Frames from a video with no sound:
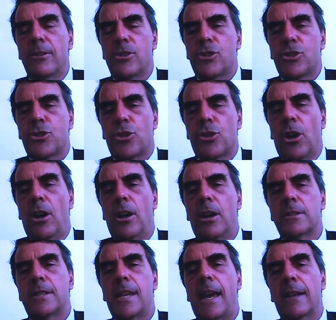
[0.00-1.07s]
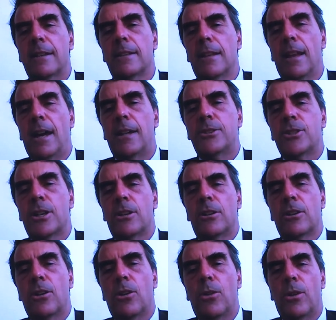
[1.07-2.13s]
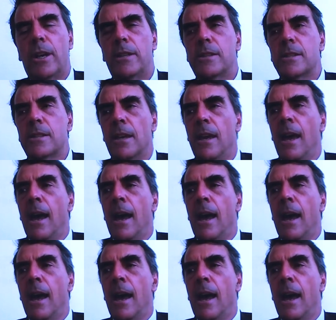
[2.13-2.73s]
strong technological coins.